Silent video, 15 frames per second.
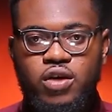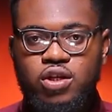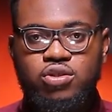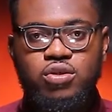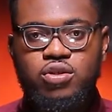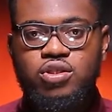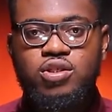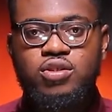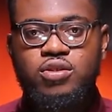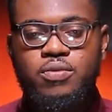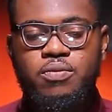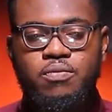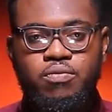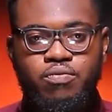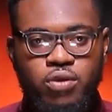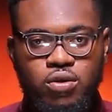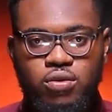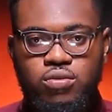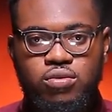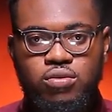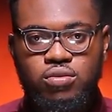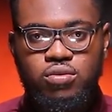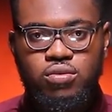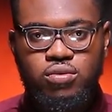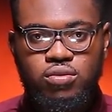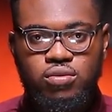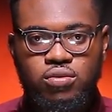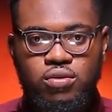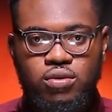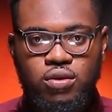red trousers, bro,
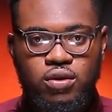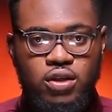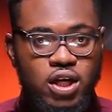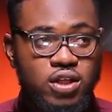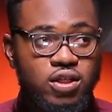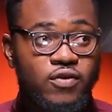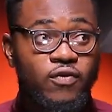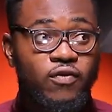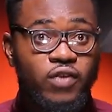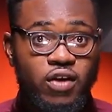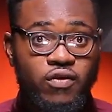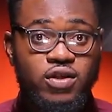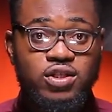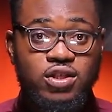that's a very